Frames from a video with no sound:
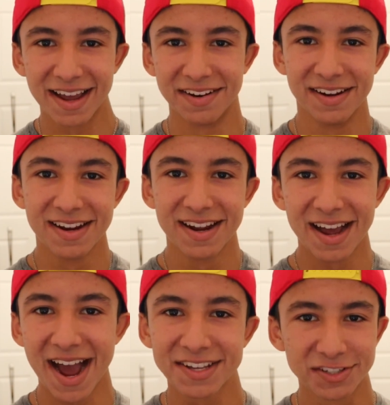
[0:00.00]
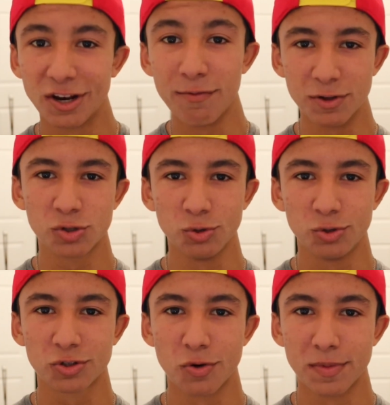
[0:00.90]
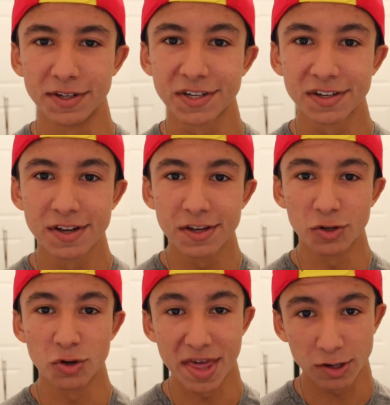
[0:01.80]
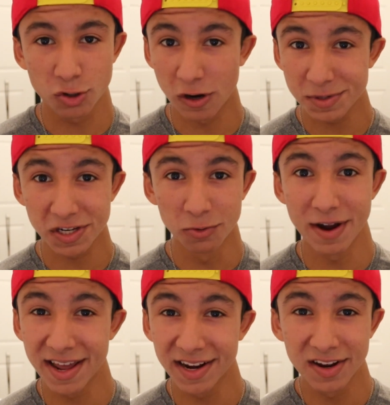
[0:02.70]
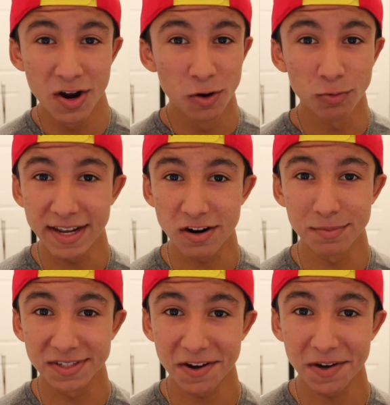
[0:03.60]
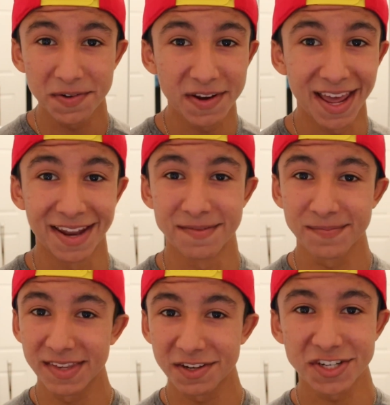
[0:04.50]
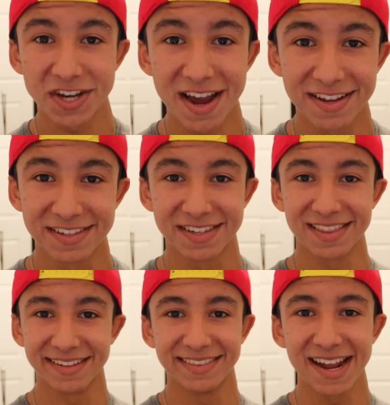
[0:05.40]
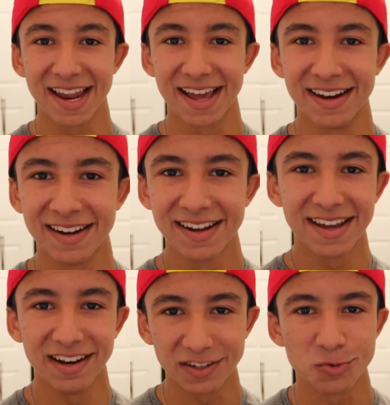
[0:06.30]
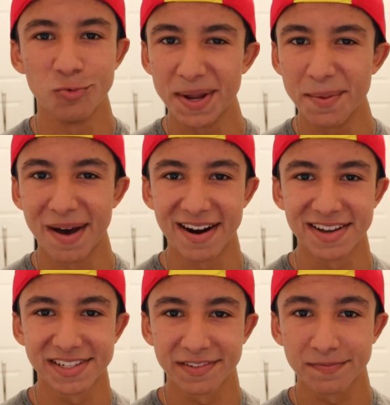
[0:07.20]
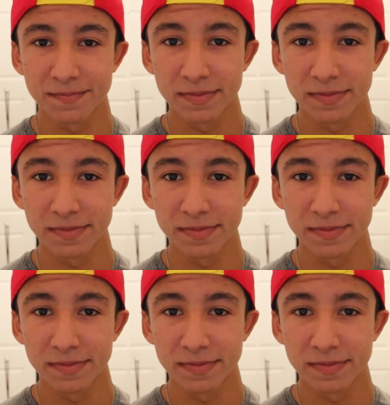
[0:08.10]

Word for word: And I just love the suit so much. You know, that crimson red really comes out and shines in the daylight, and it looks really badass.